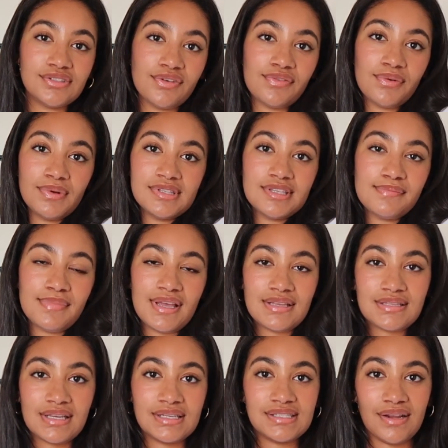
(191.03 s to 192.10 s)
So if you want some
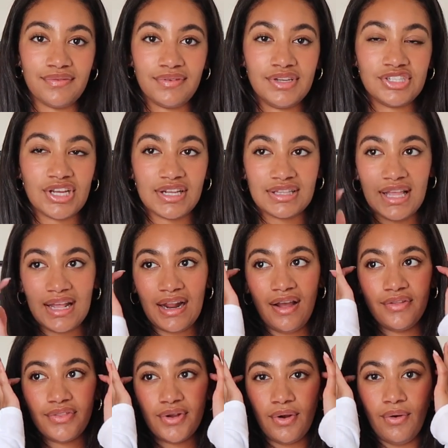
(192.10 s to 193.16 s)
basics, definitely check that
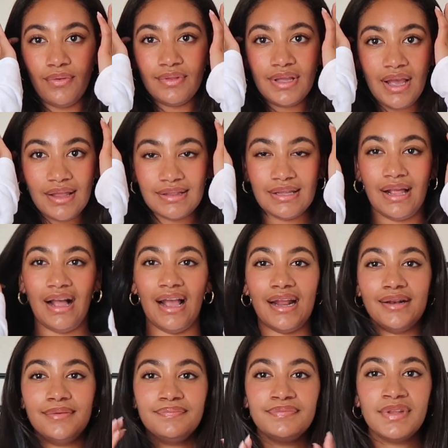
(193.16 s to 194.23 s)
out. They're only
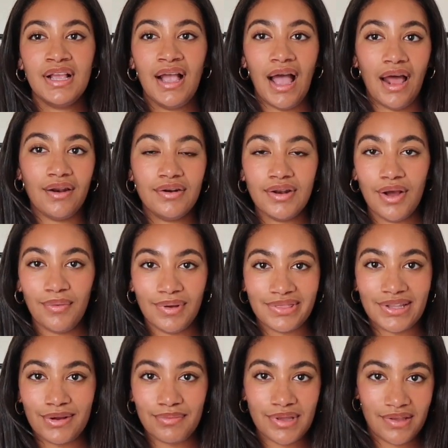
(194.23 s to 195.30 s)
online. I don't know what
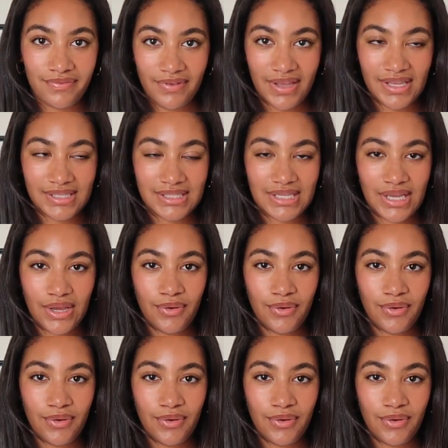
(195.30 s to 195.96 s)
their beef is